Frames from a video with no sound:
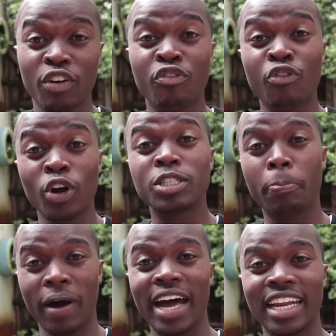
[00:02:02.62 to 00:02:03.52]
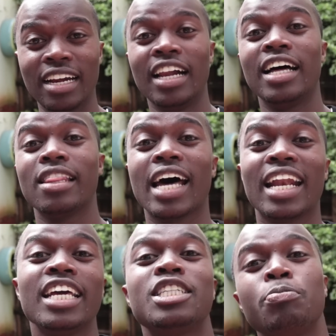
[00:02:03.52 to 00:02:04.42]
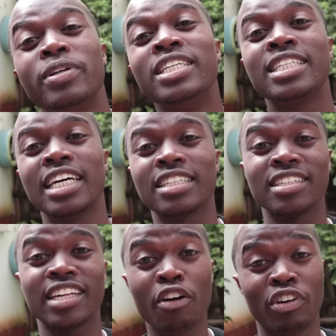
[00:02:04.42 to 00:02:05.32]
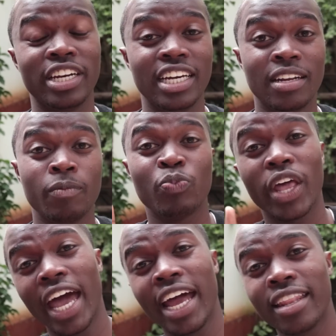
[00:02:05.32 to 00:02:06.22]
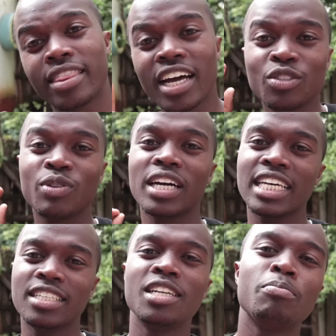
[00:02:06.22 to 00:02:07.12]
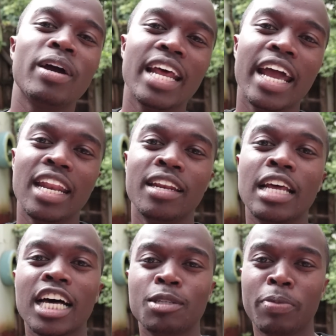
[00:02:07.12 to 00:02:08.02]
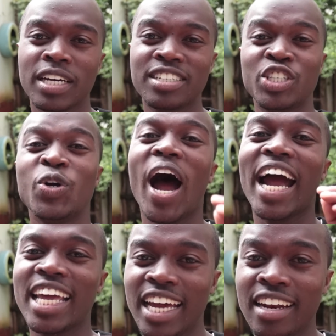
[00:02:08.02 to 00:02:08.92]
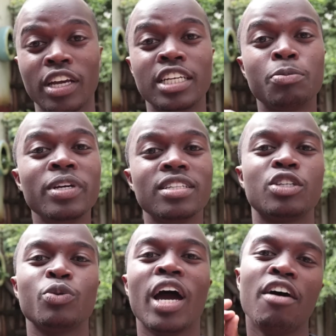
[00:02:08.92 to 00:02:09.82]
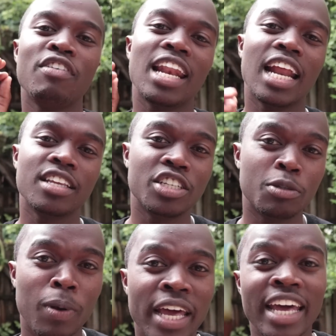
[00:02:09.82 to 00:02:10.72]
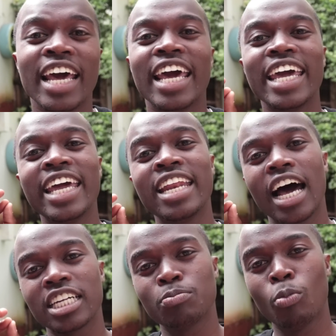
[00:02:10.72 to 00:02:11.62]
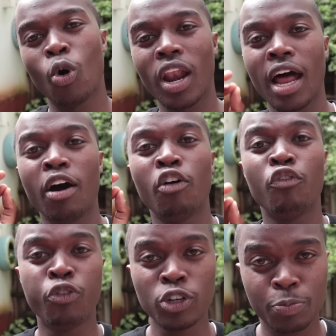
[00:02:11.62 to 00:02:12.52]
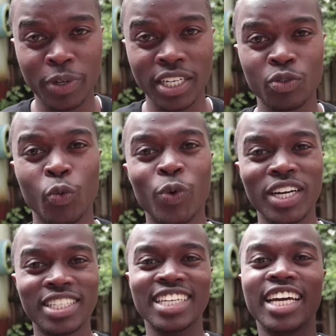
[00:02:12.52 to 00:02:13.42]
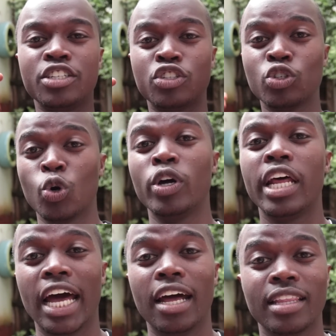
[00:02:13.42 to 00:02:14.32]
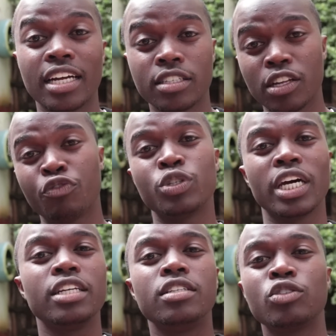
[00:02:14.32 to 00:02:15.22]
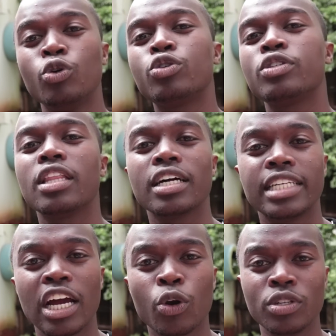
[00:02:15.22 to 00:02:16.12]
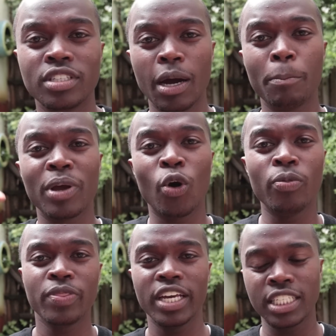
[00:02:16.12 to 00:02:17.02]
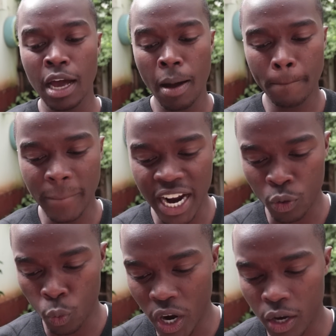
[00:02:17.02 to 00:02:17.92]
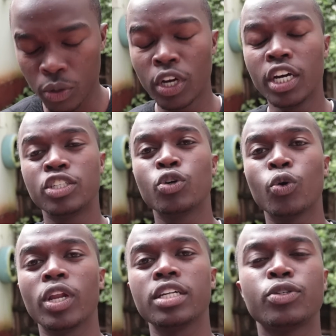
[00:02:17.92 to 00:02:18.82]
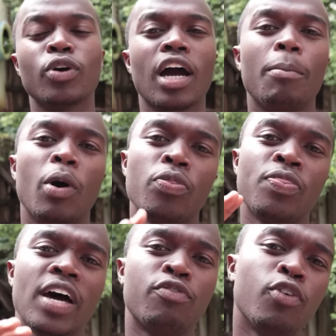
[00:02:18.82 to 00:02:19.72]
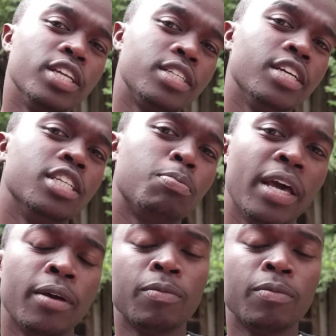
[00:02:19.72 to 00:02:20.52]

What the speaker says: the front panel than its predecessors ever did. And thanks to that 18:9 aspect ratio again, it means that we have a larger display in a smaller footprint, which is good, and that is the future. It is good to see that TECNO is jumping on this bandwagon. So let's talk about that full HD display.